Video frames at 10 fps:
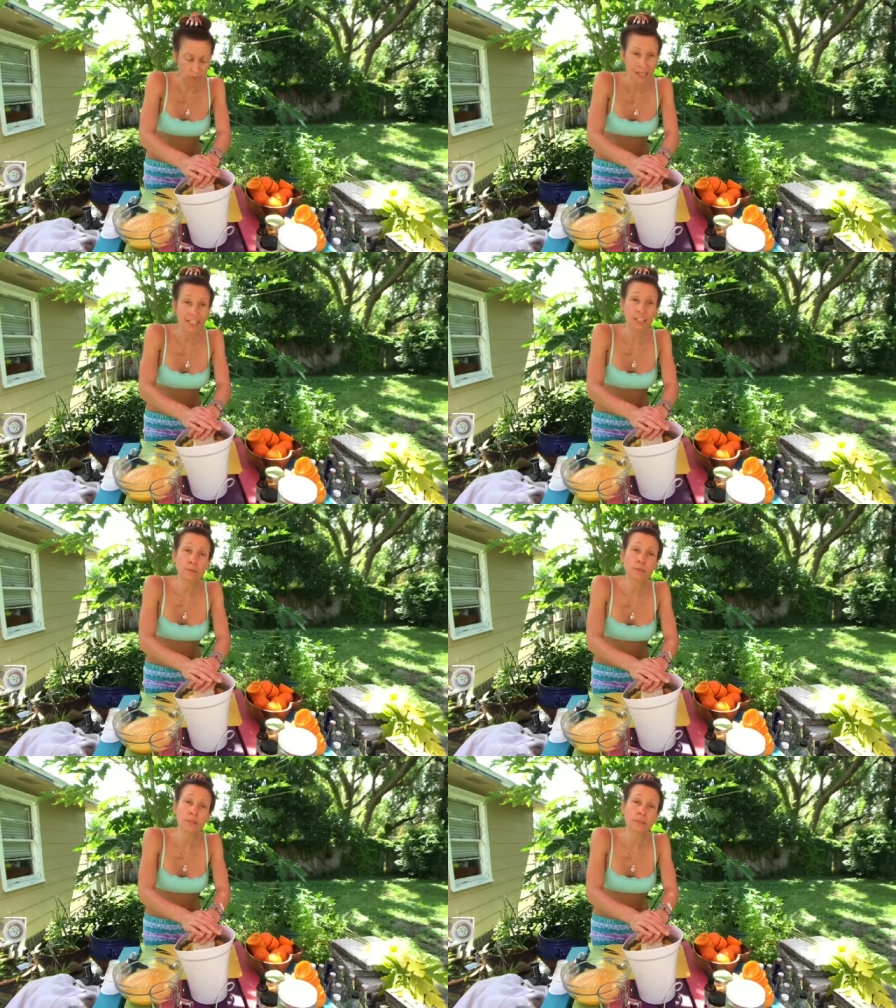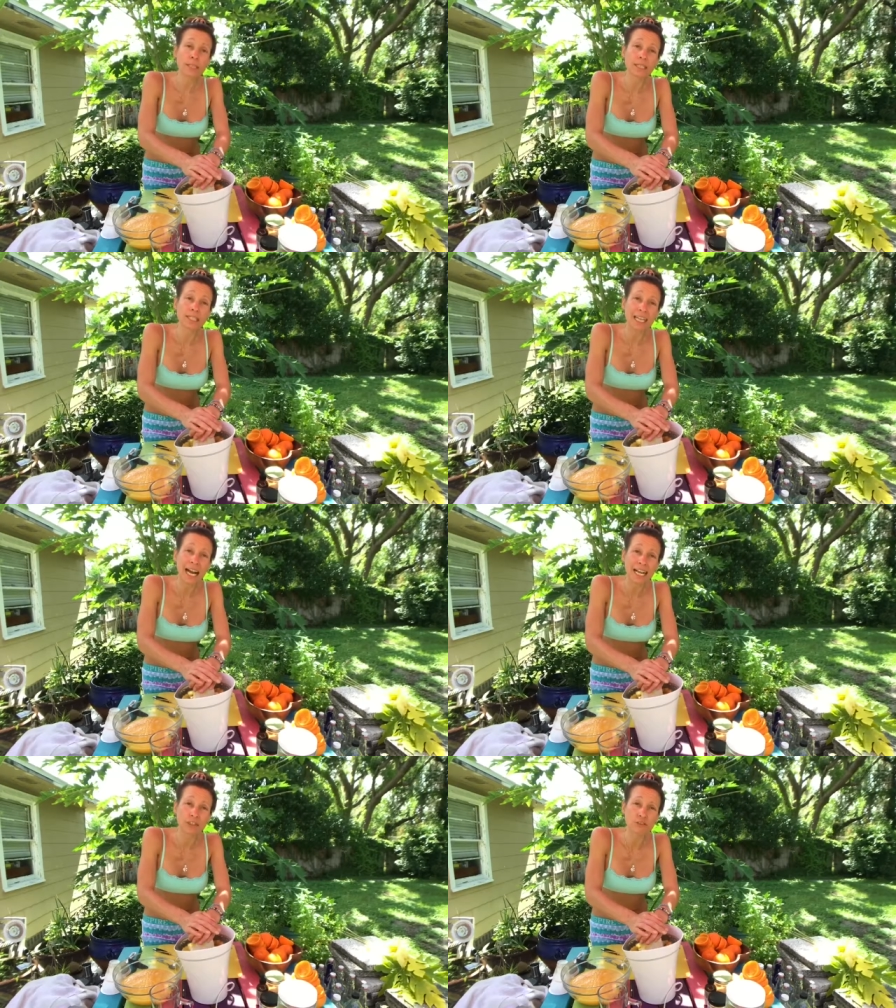And then you put them in the
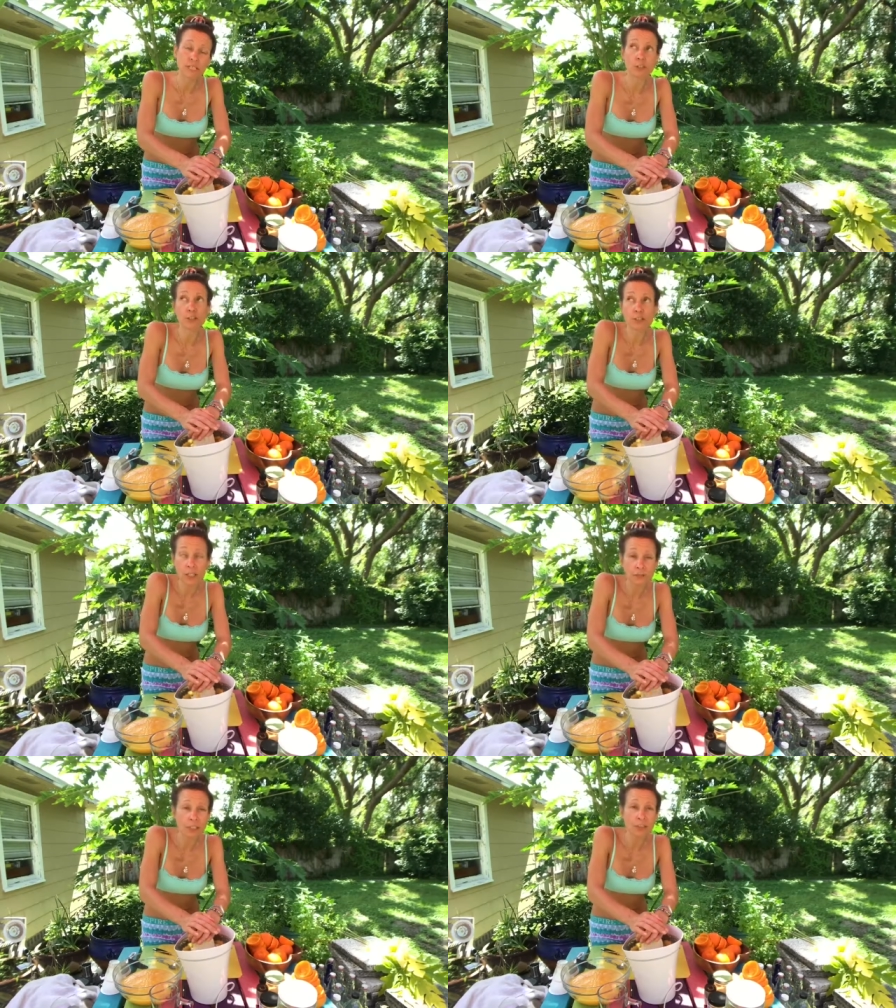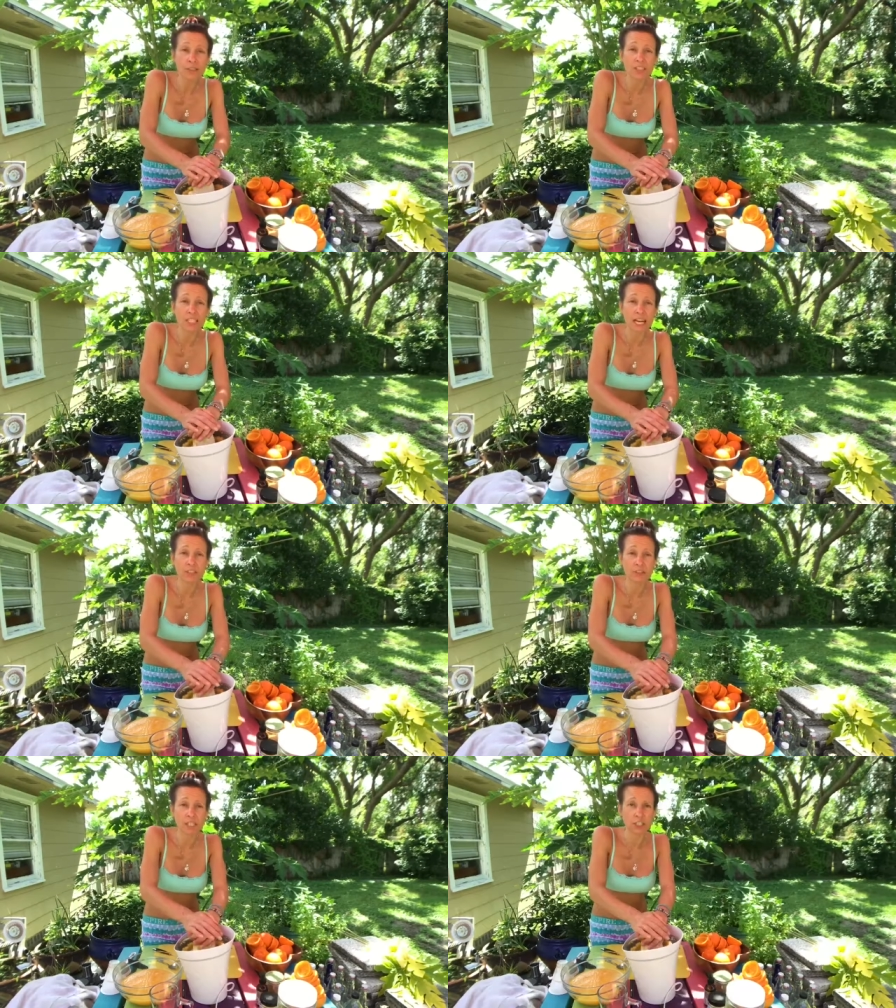dehydrator. If you don't have a
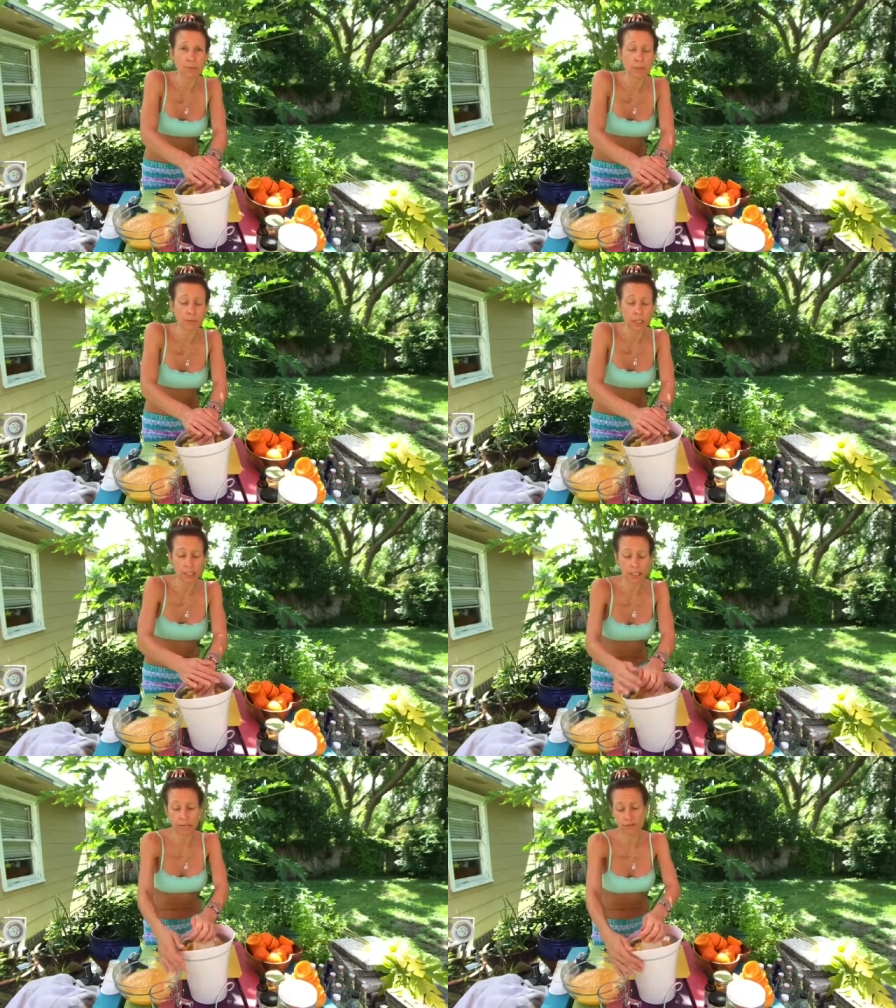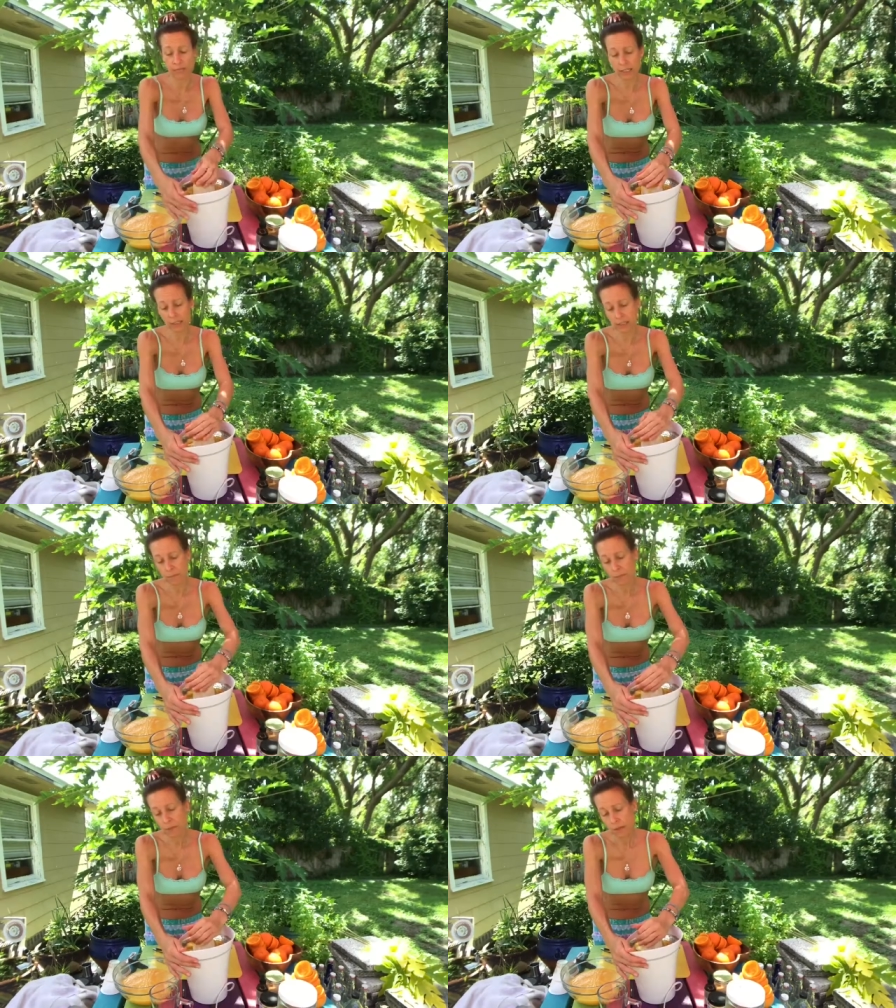dehydrator, you can put them on a Teflex
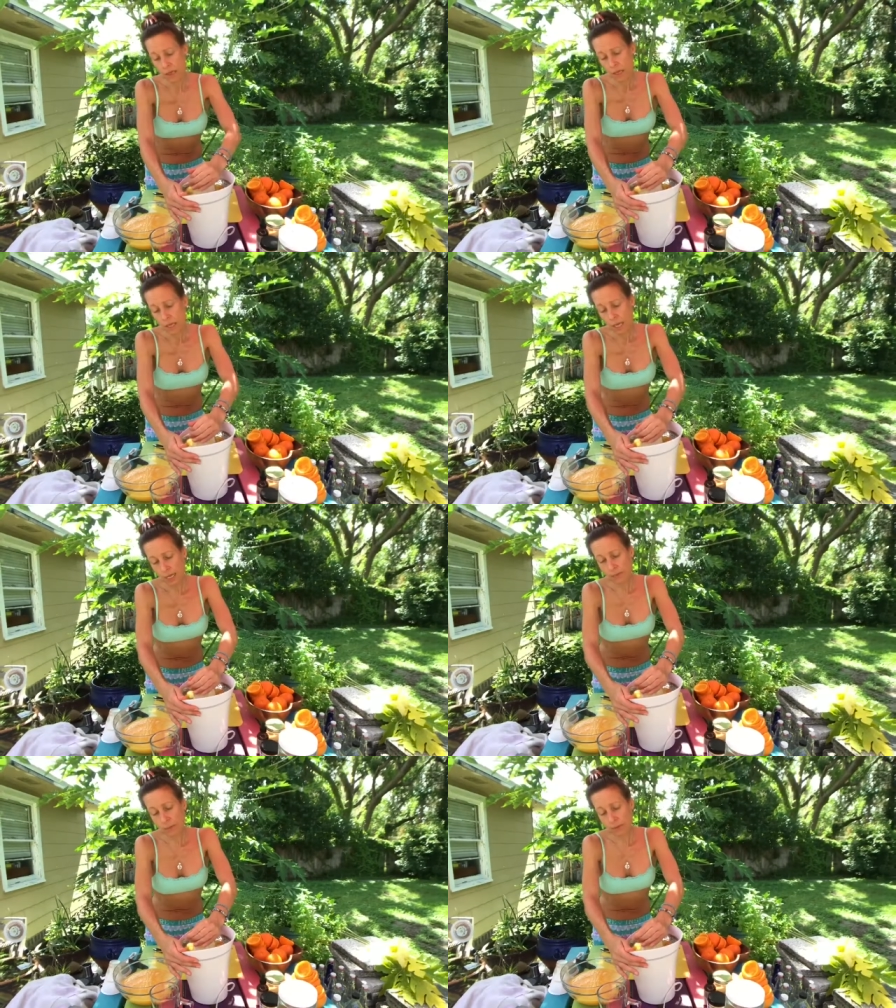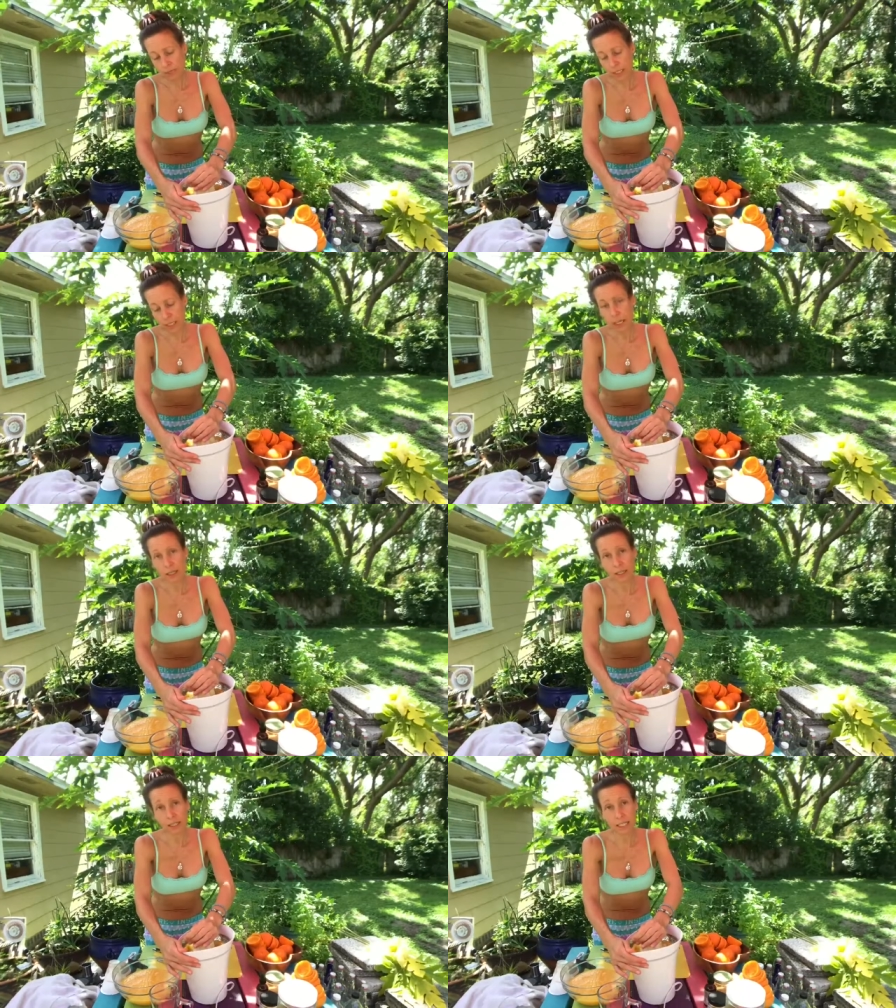and put them in the
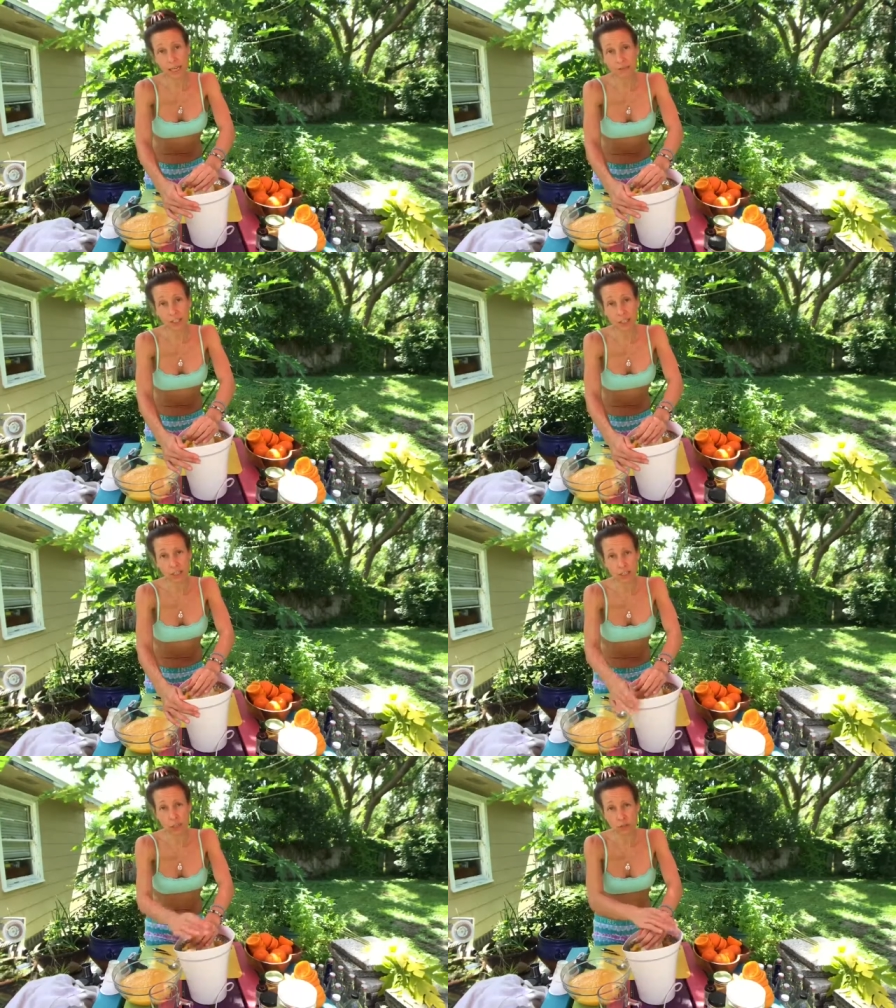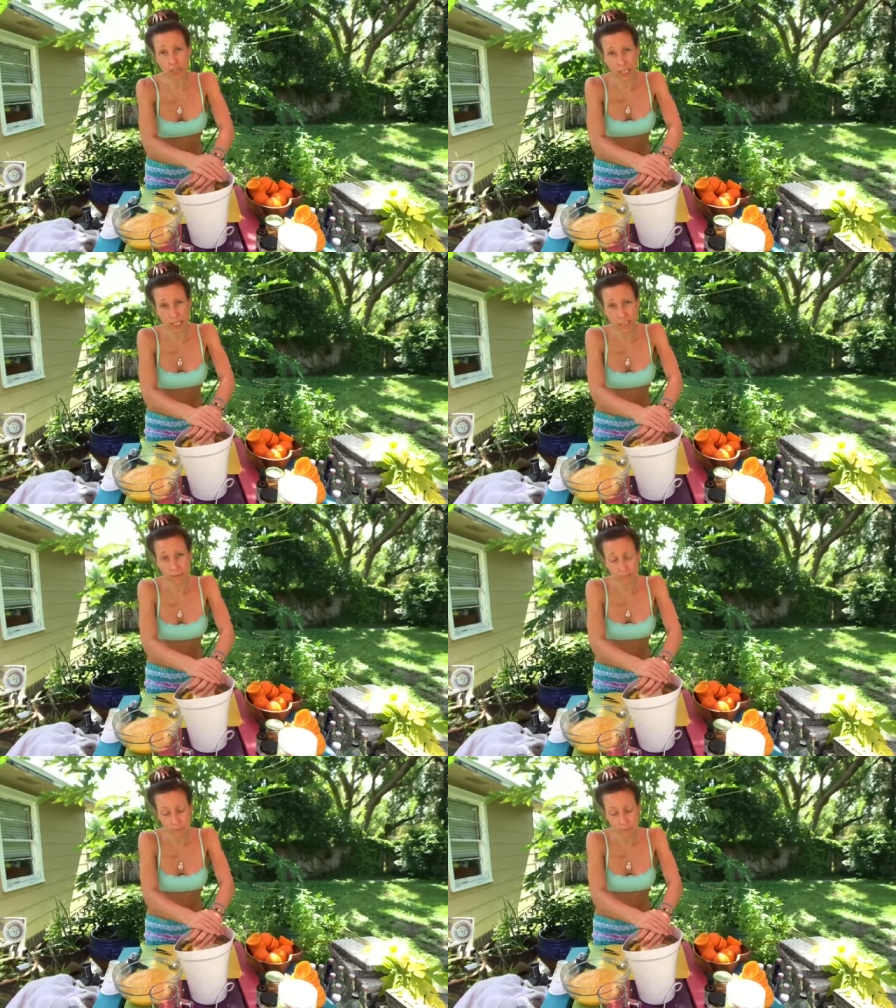in the oven on a low setting.